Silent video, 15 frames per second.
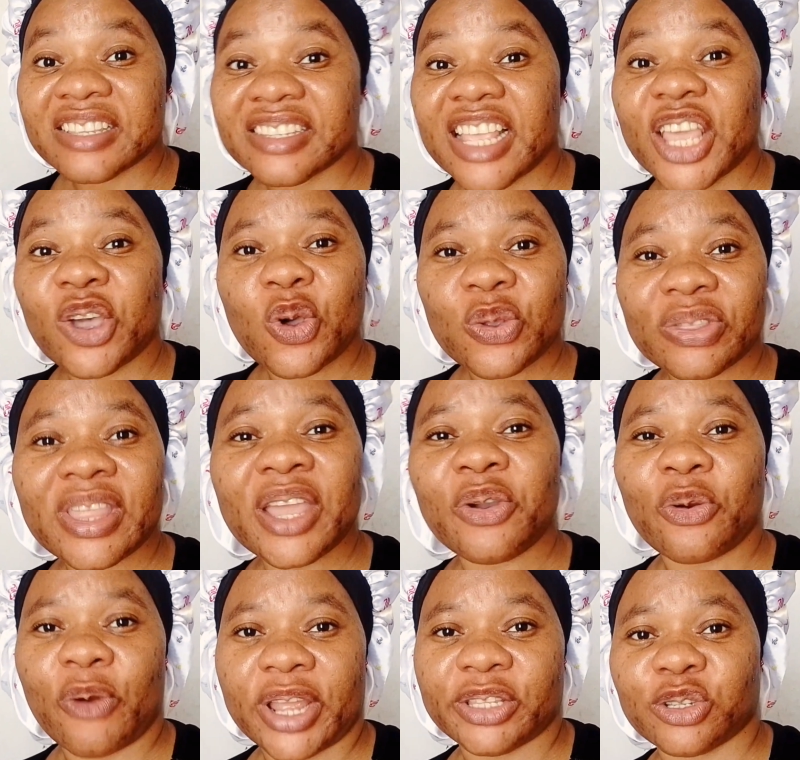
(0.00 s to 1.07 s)
As a
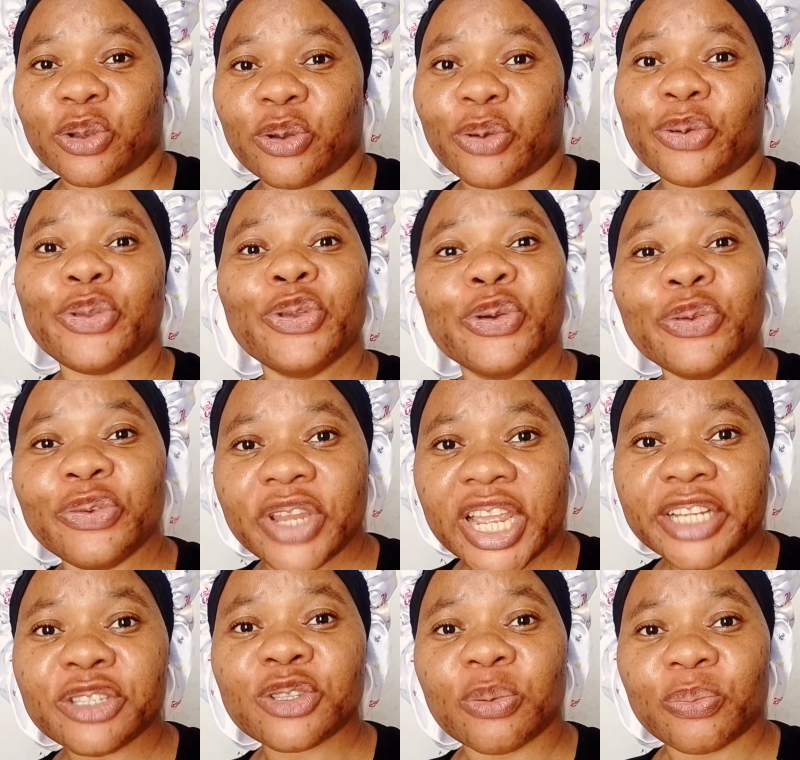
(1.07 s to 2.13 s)
content creator, you
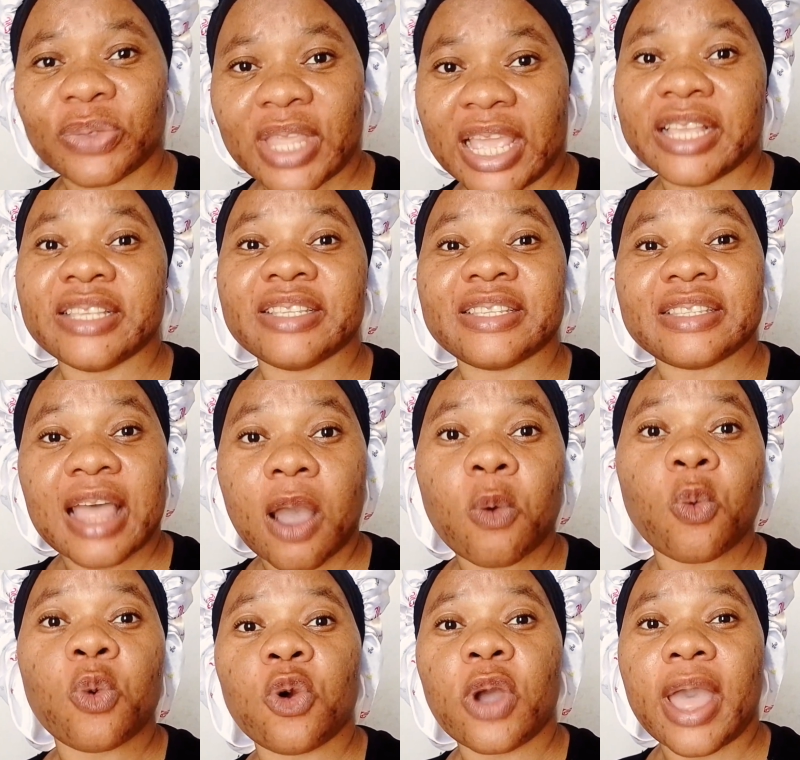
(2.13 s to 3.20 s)
need some things
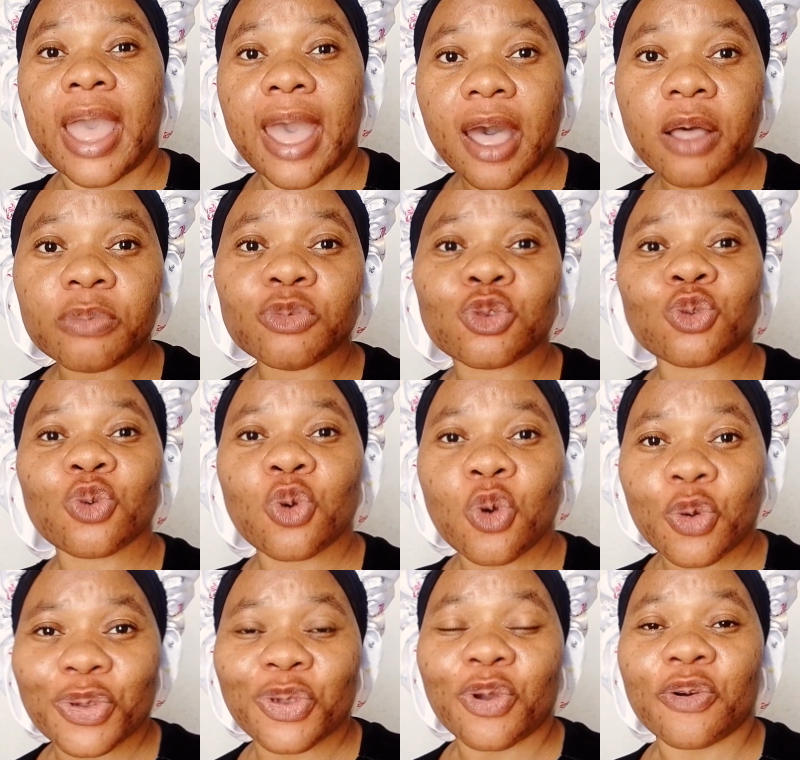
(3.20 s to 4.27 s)
that will help to
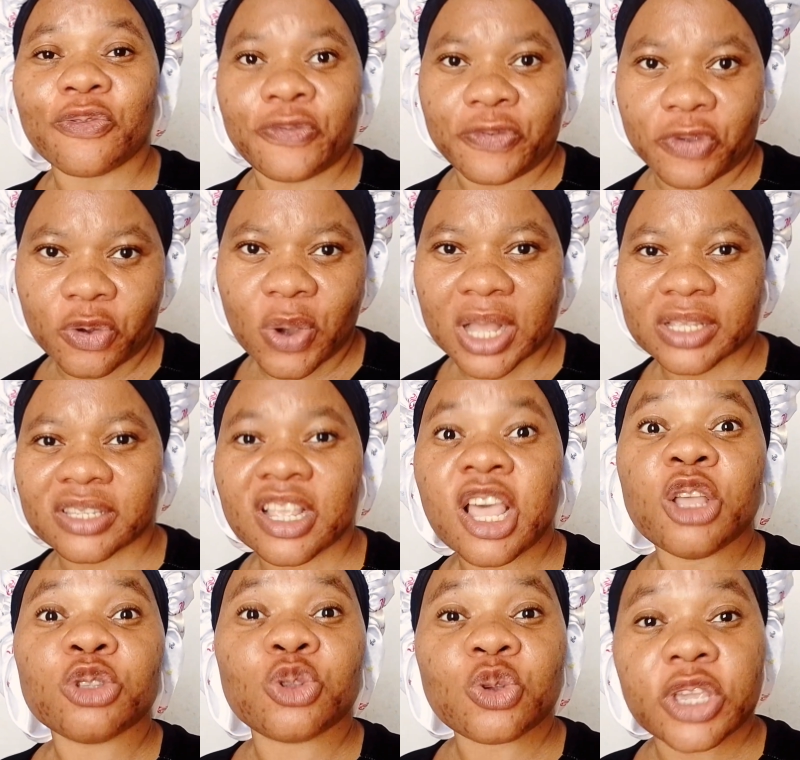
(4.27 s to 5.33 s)
hook your viewers
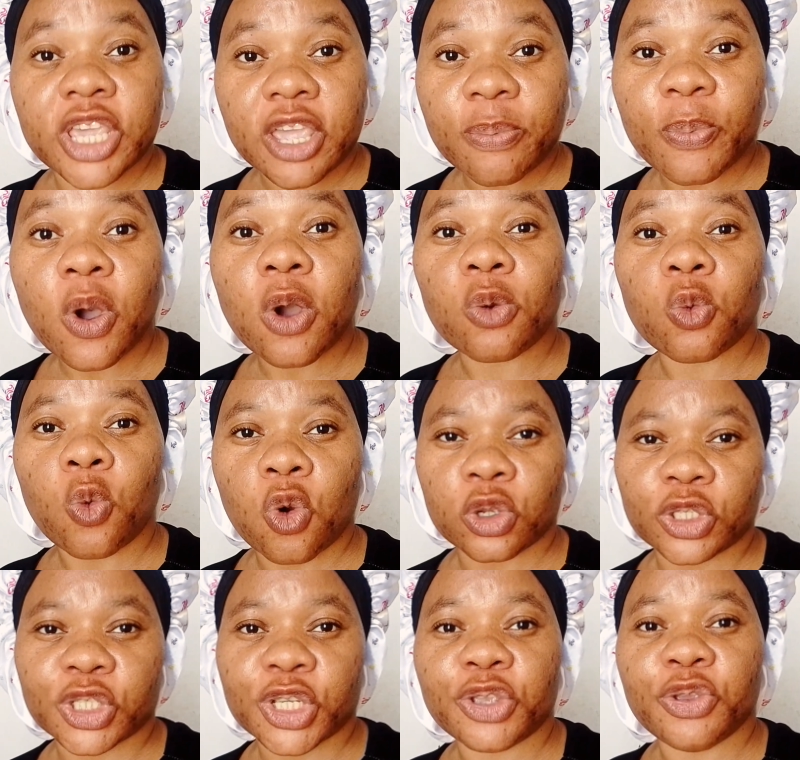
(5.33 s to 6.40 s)
to keep on
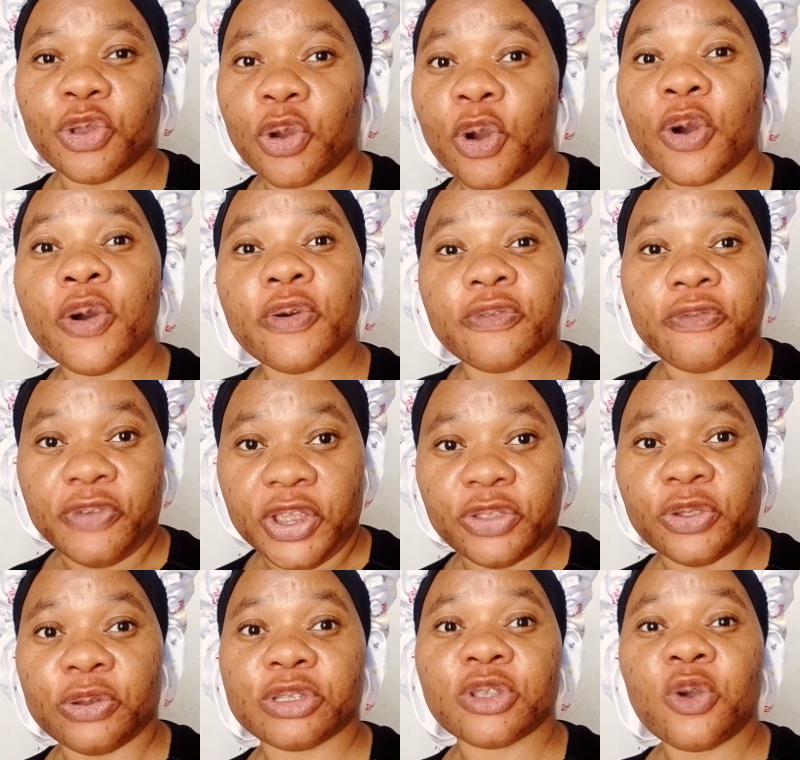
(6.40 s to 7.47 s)
watching your
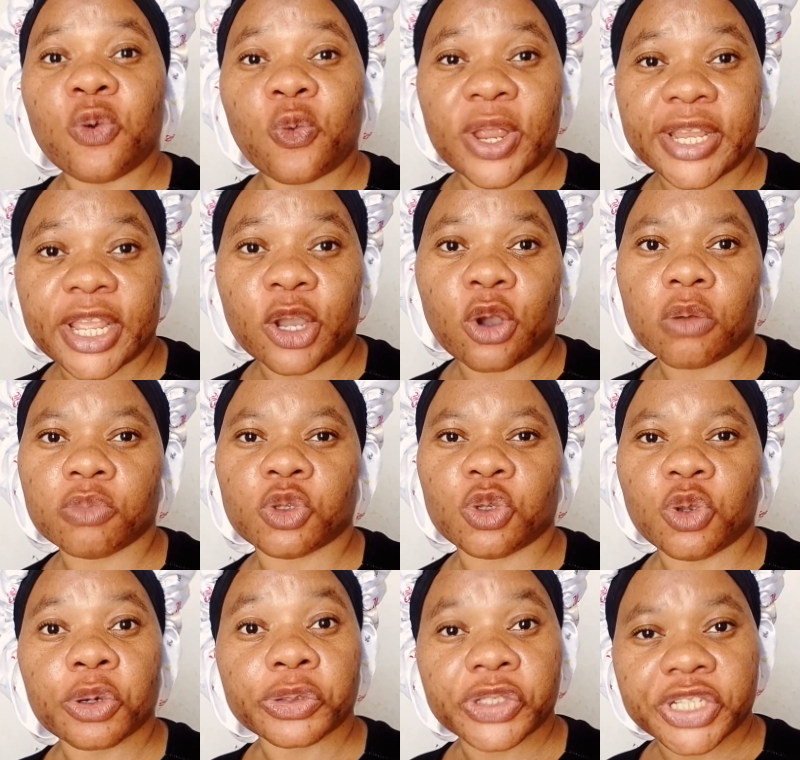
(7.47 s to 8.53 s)
videos when they come to
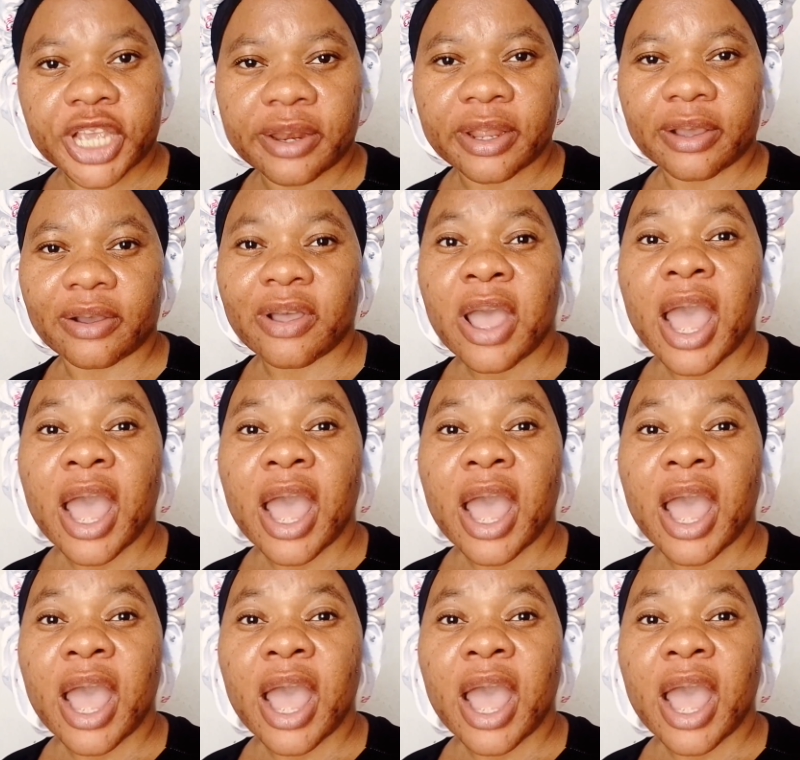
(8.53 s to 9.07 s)
your channel.